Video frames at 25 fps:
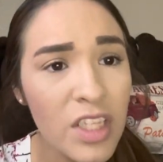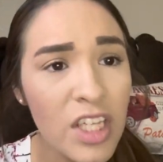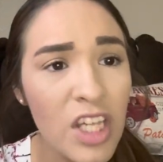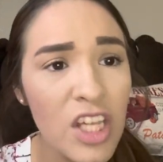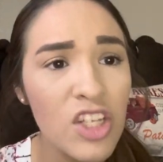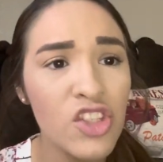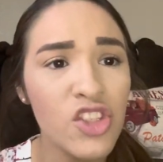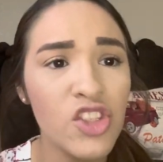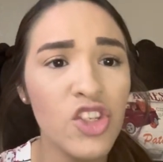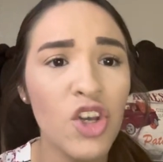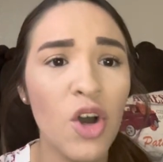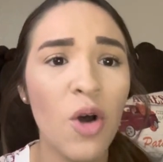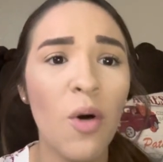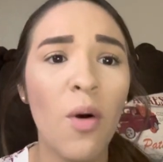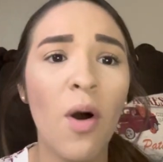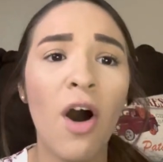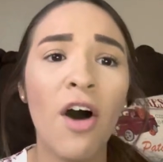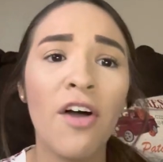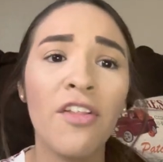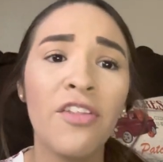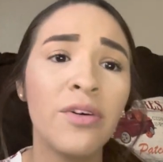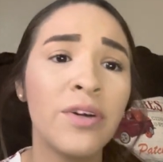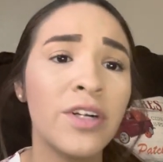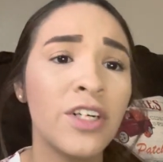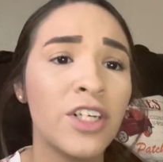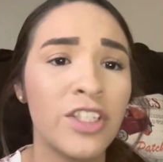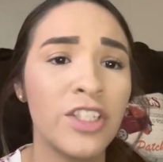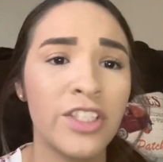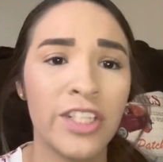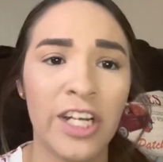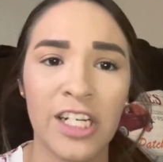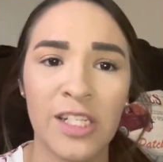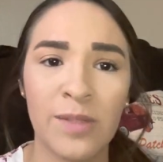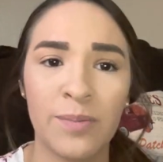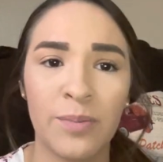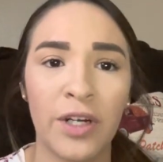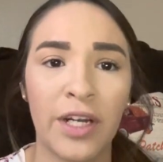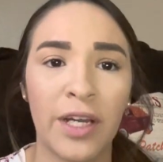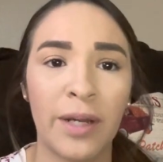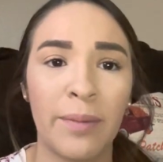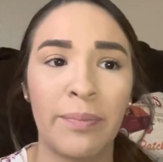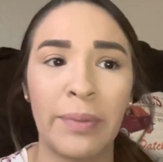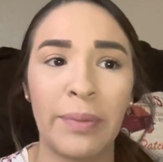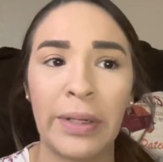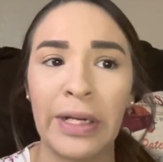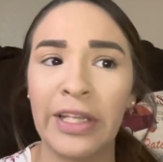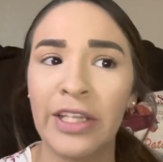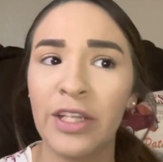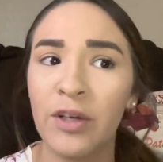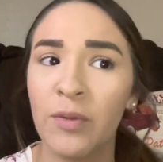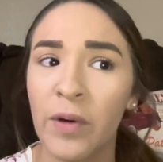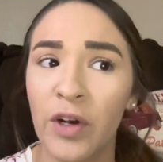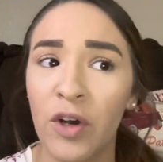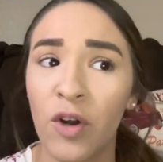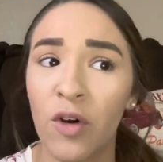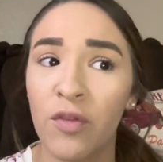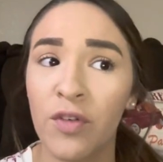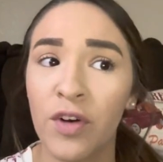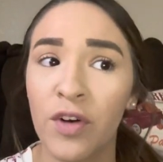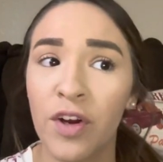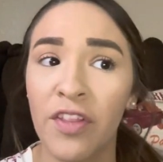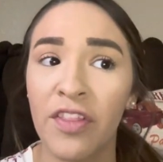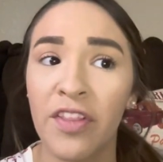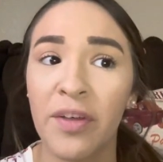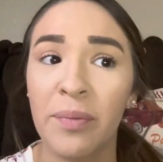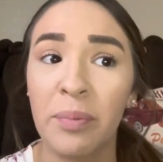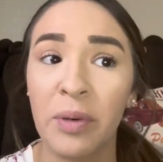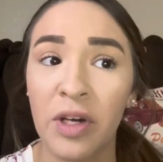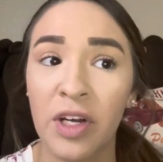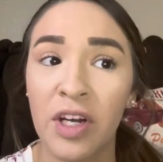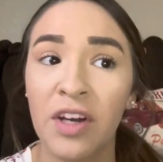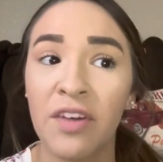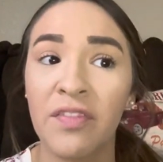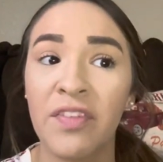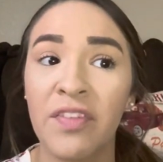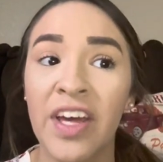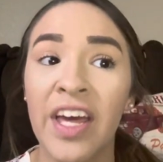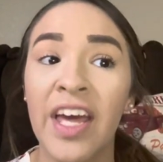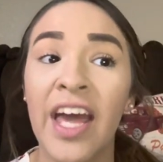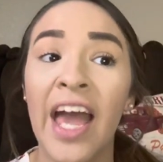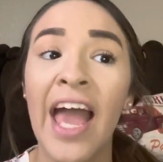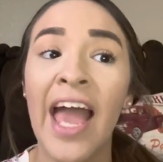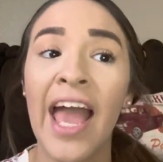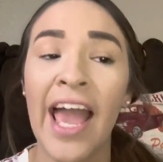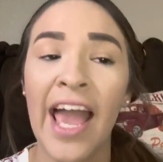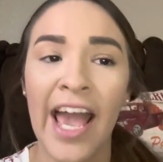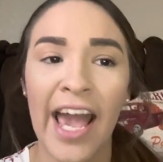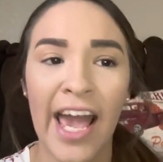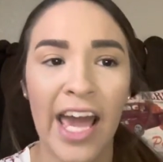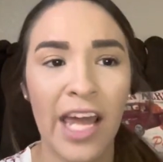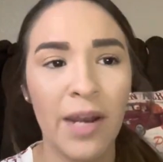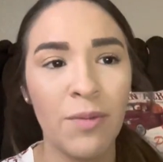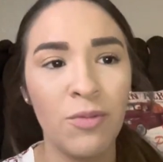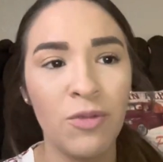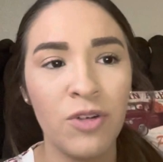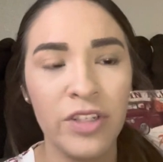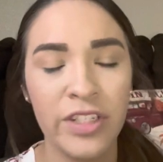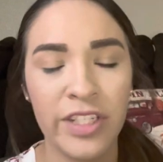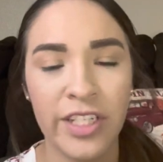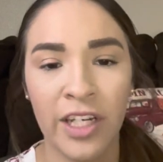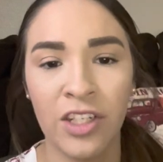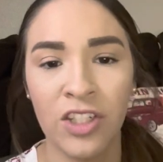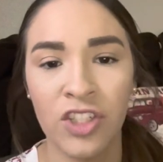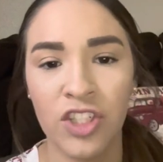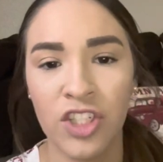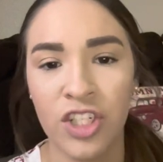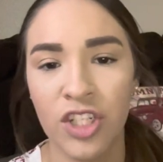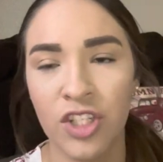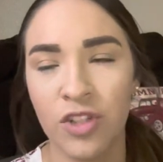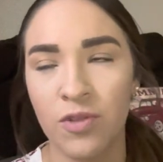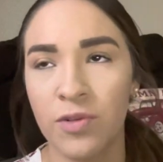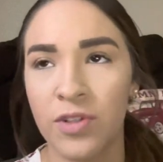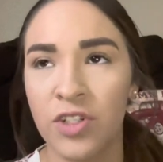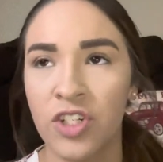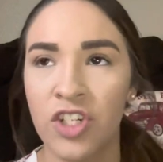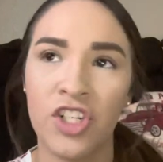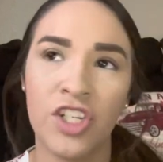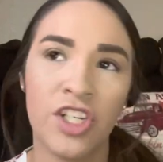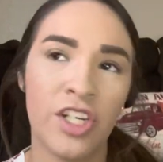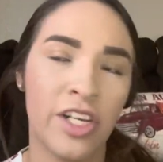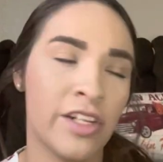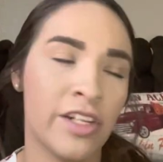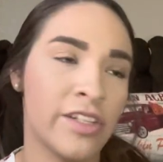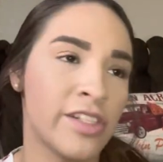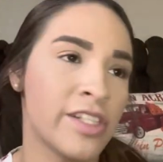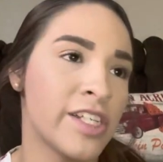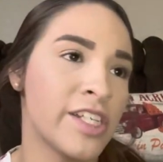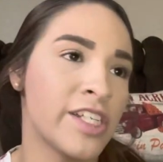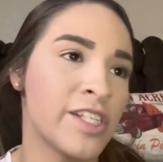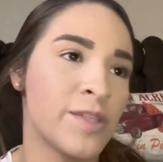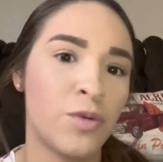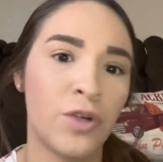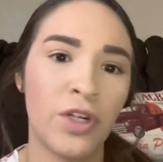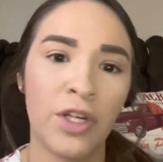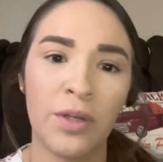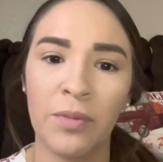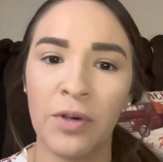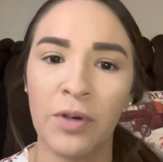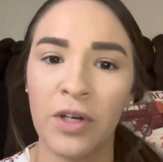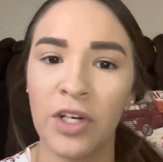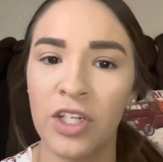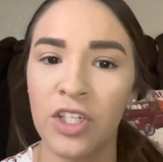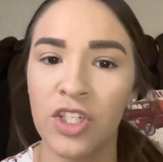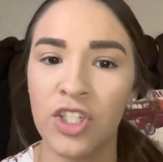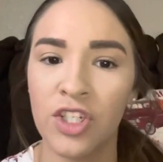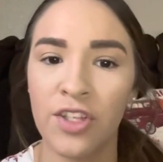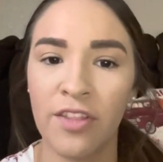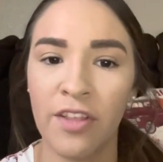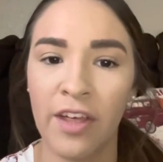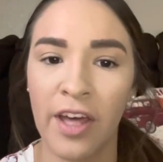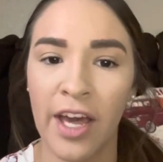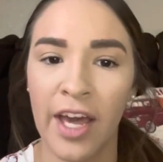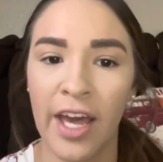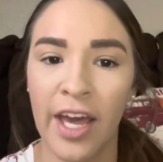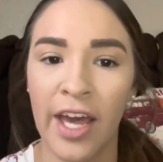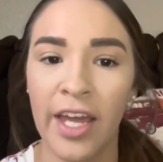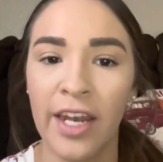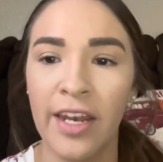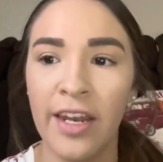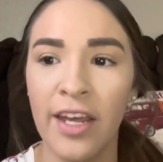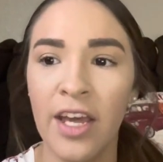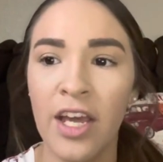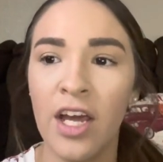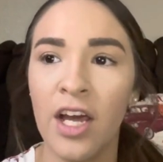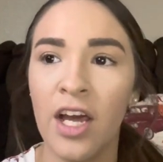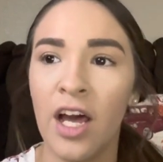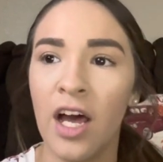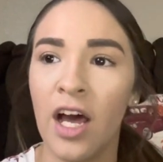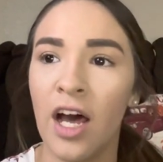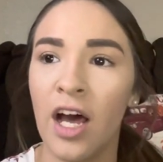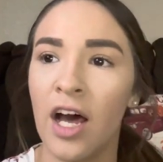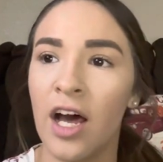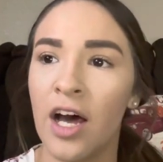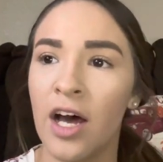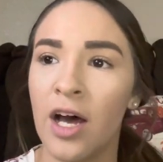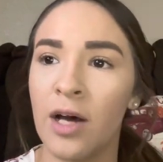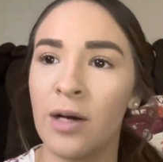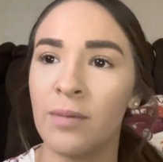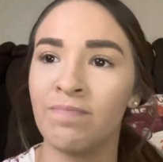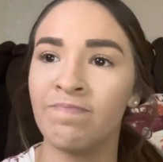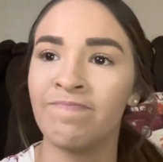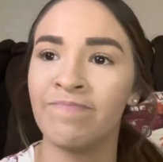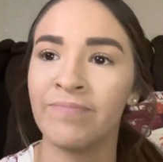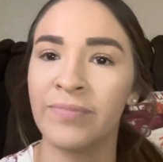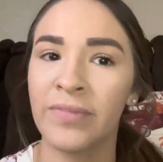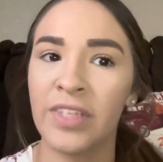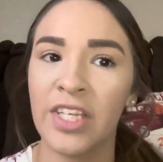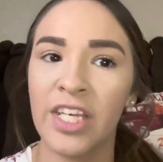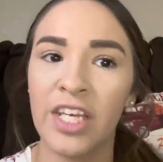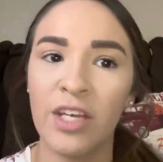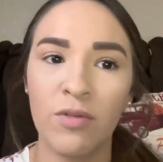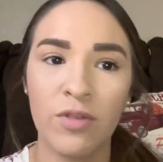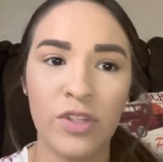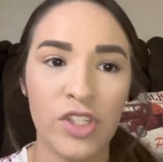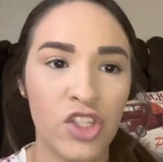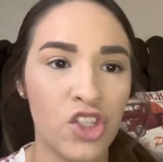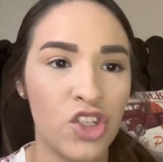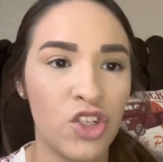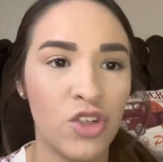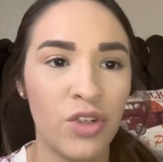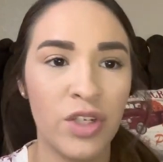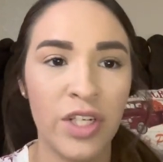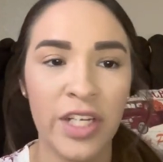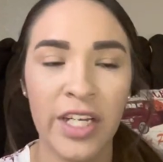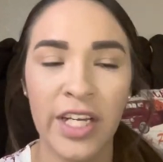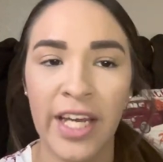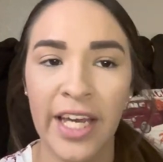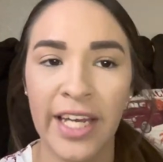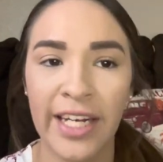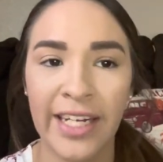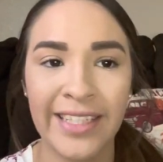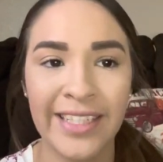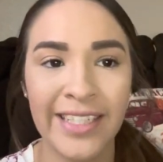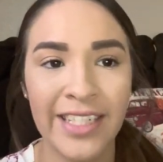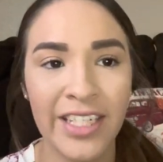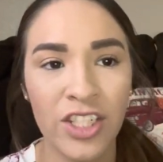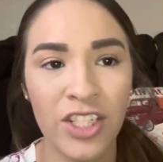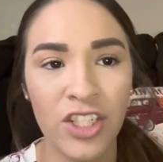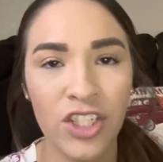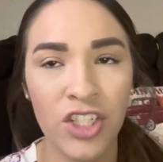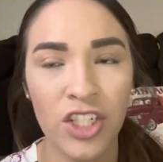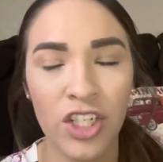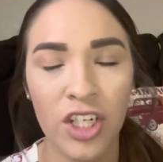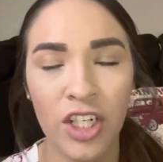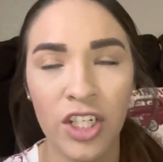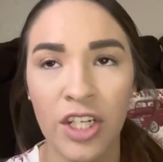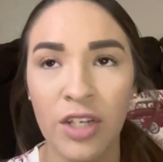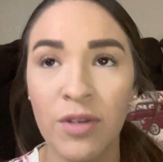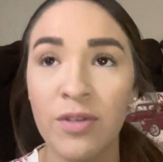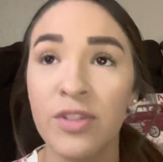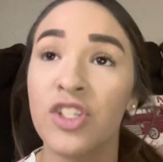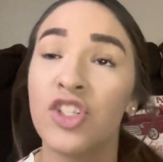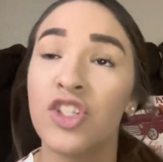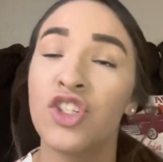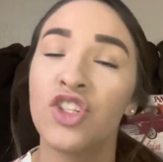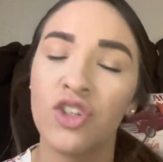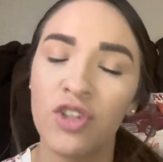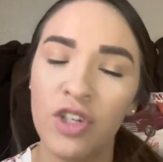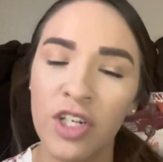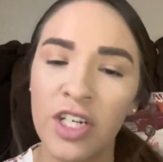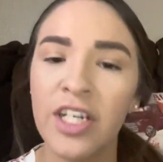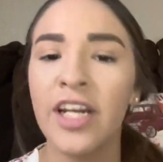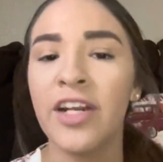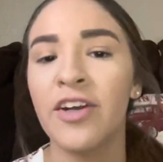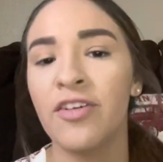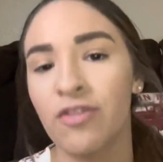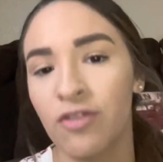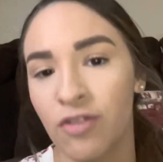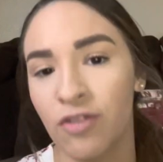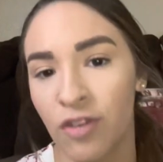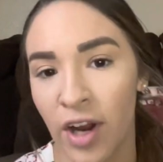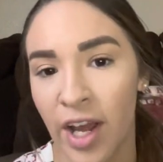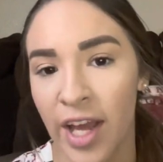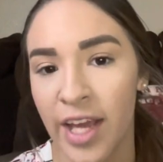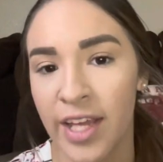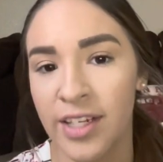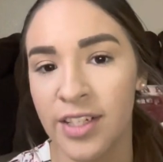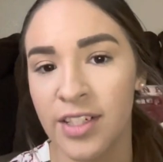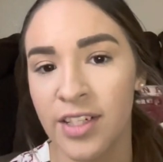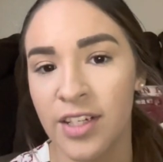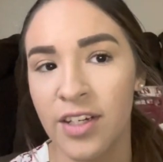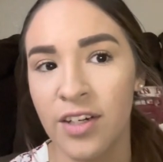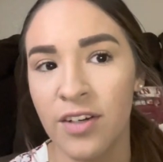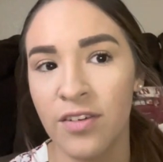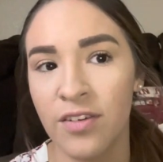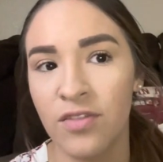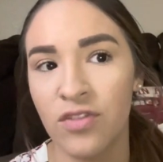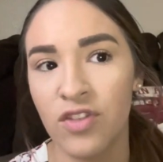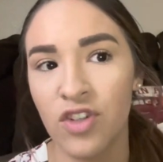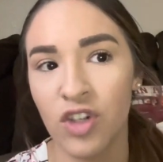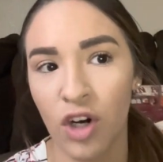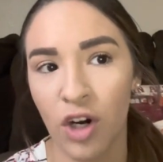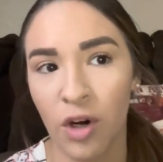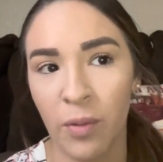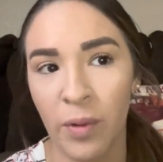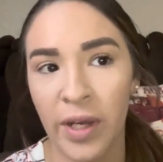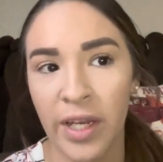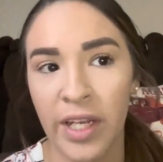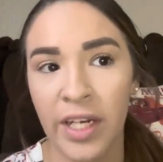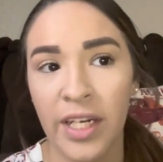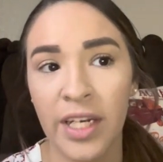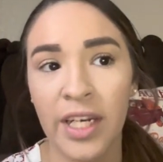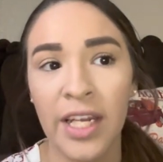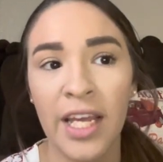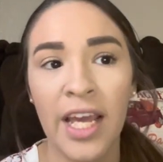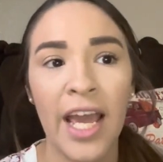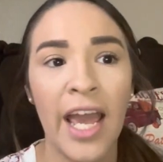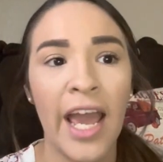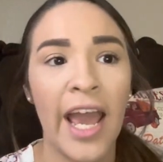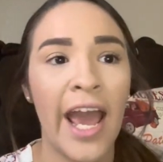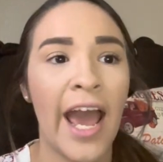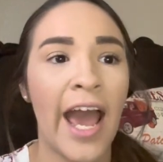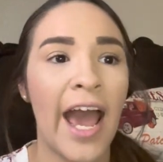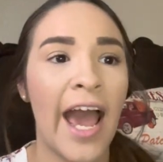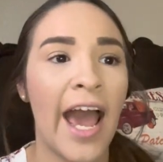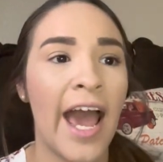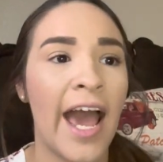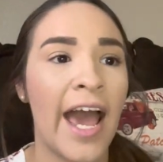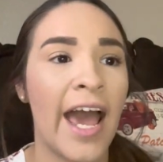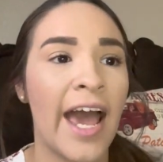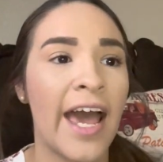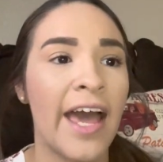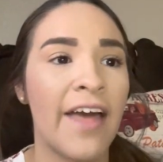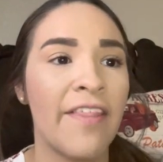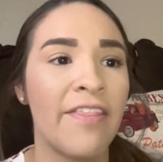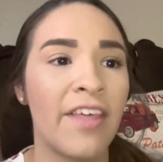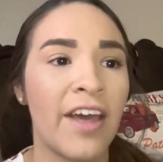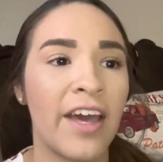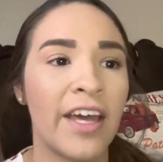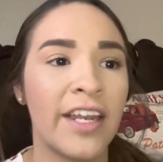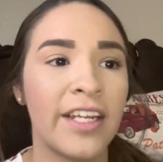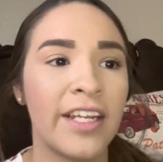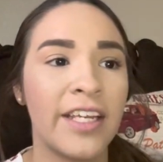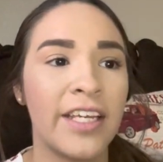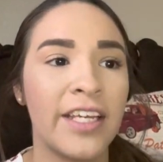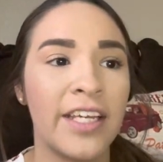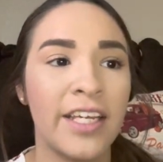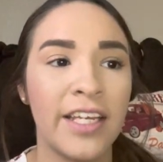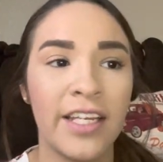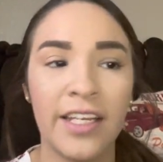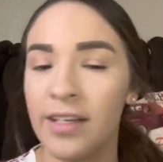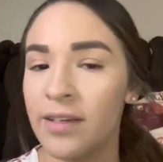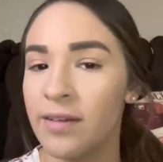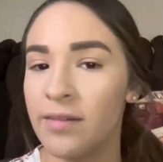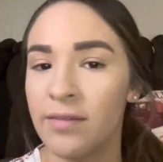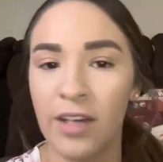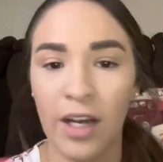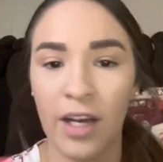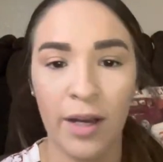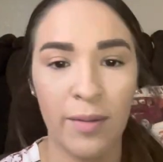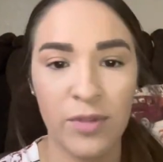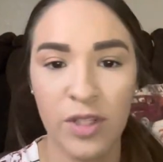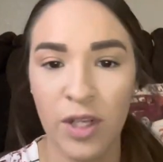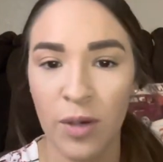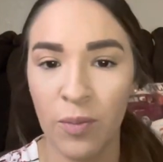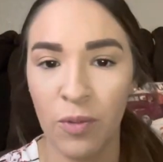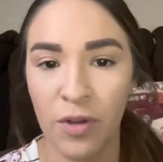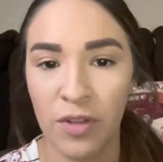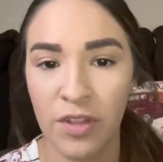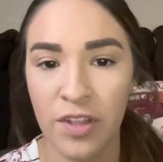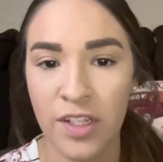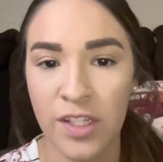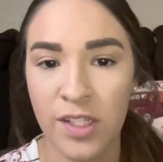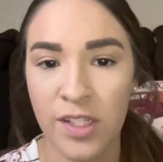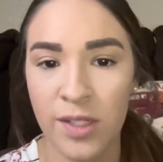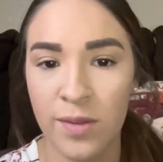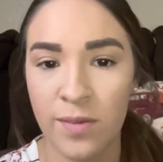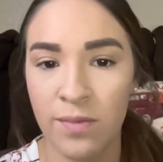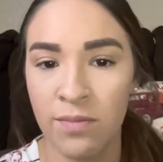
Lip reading: So although in our textbook it barely went over the book of animal intelligence, which tells us pretty much that he was a student and a friend of Darwin, and that he comes up with this